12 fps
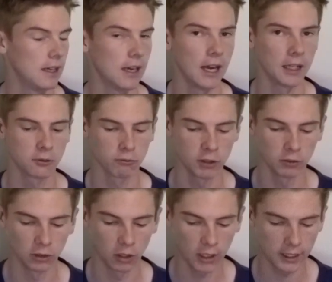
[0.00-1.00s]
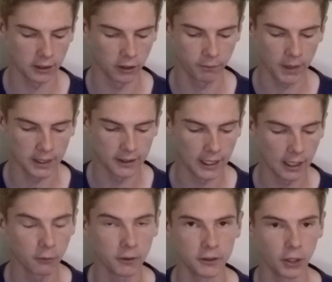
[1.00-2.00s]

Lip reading: It's real light, and I've paired that up with